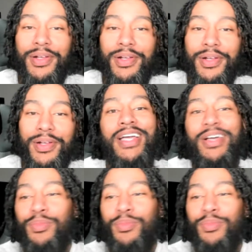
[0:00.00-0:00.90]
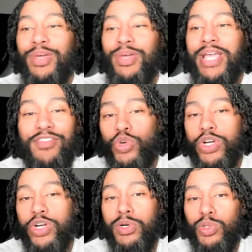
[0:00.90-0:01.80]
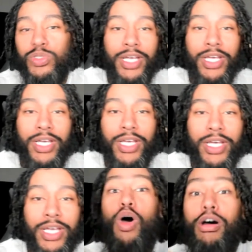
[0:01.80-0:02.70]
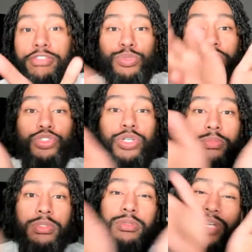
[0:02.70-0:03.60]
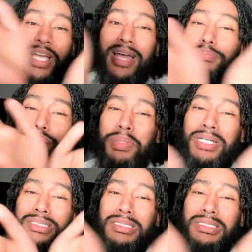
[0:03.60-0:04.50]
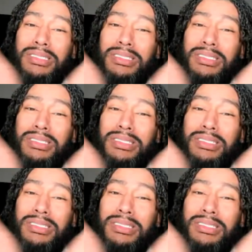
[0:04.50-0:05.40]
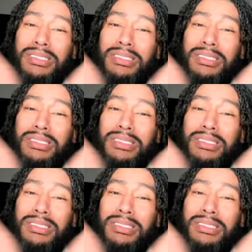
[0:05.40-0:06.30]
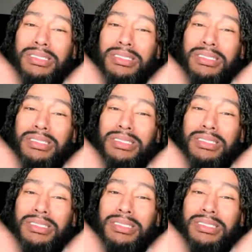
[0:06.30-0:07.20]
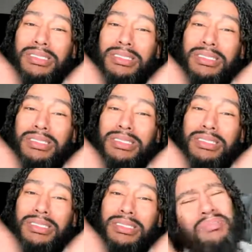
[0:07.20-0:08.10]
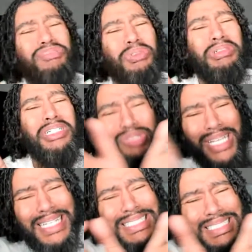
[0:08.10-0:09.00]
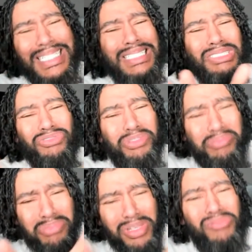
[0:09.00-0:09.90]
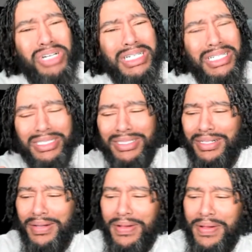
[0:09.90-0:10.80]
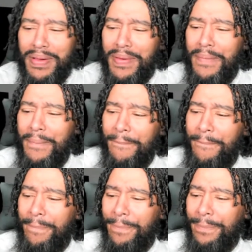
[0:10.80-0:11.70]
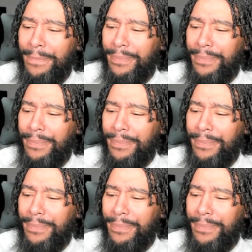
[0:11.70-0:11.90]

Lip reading: just we have a bunch of criminals in the office. What does Trump do? We got a bunch in the office, a bunch of criminals that we've never seen before running the United States of America.